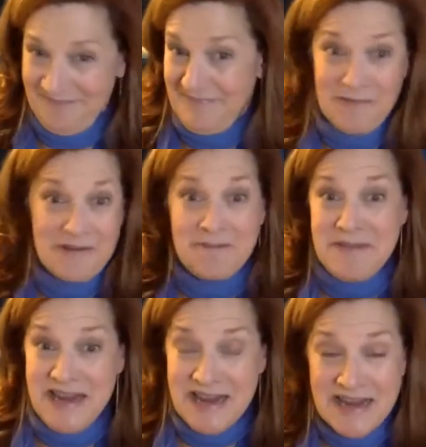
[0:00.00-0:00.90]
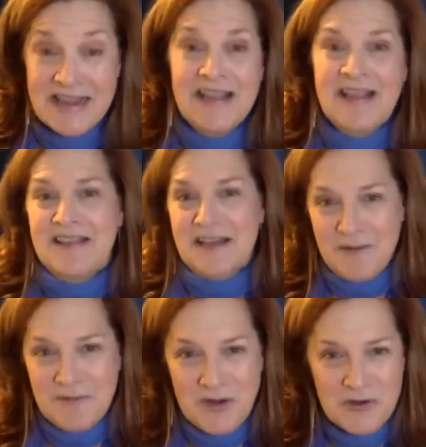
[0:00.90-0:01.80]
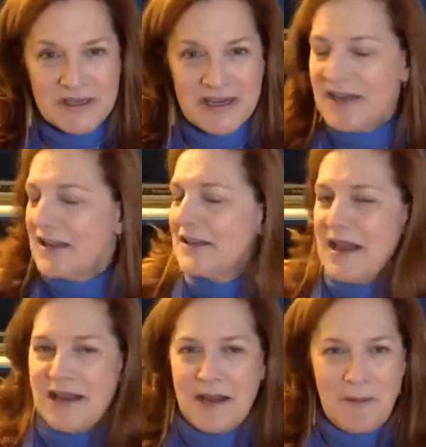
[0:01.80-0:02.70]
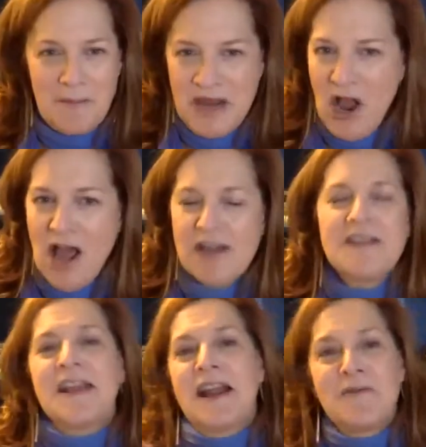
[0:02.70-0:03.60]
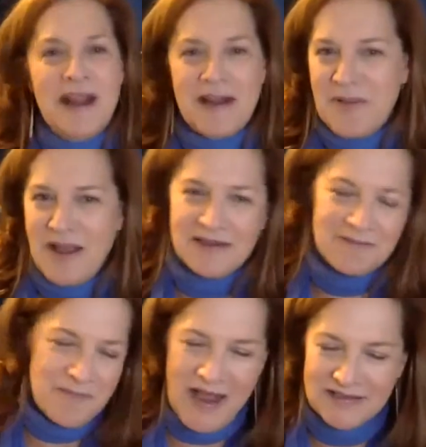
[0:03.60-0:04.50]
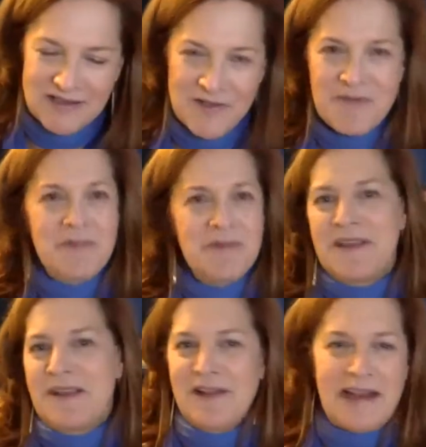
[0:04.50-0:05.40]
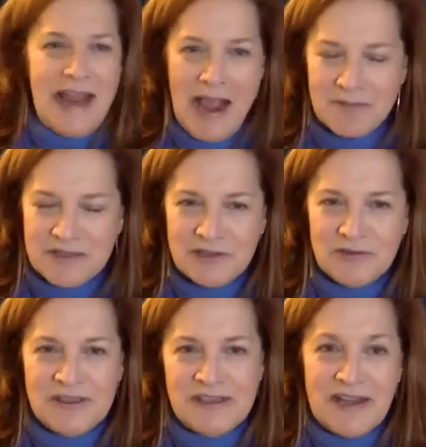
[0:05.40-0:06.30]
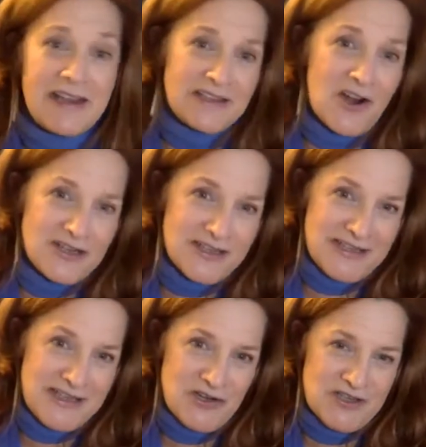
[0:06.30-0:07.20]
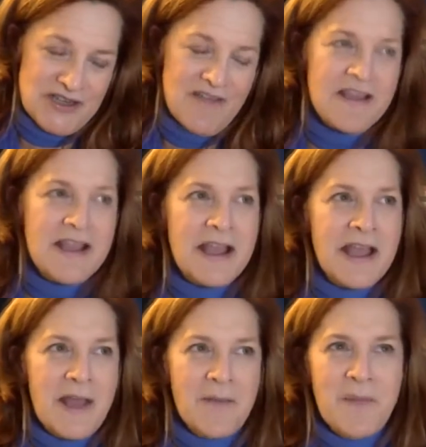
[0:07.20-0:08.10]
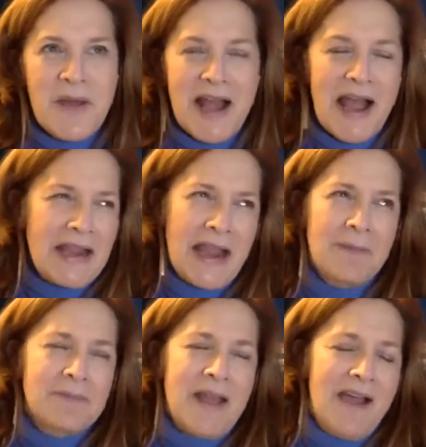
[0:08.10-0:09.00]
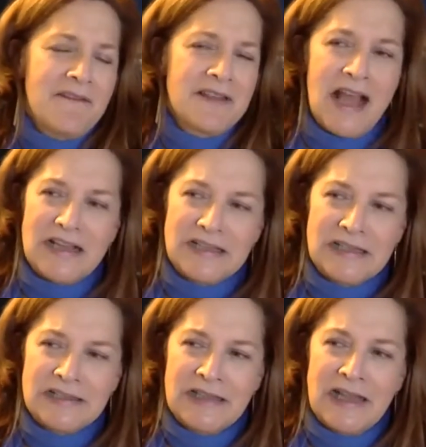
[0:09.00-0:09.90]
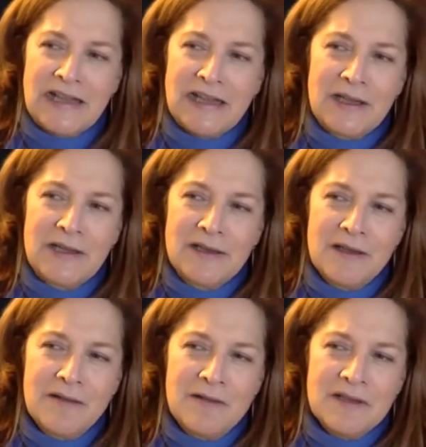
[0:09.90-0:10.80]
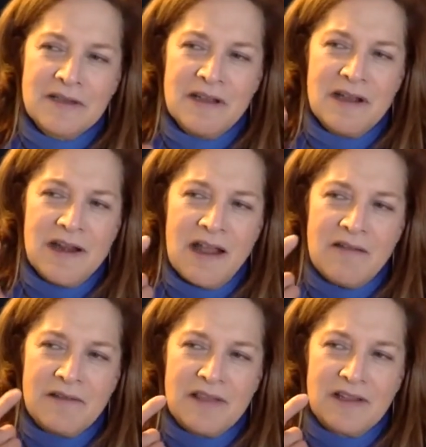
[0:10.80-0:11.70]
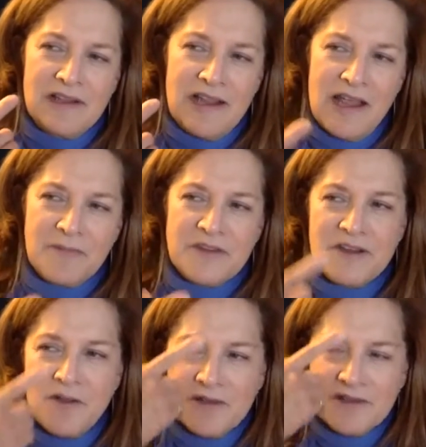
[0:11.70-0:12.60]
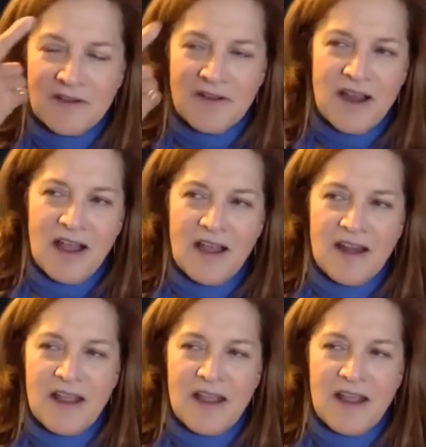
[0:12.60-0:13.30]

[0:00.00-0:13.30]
There was me that I'm using, like, beyond. And then I ran it past other people, and they were like, absolutely. Like, it's hard to see yourself. But I kept having that little, like, what's going on with the lips? What's going on?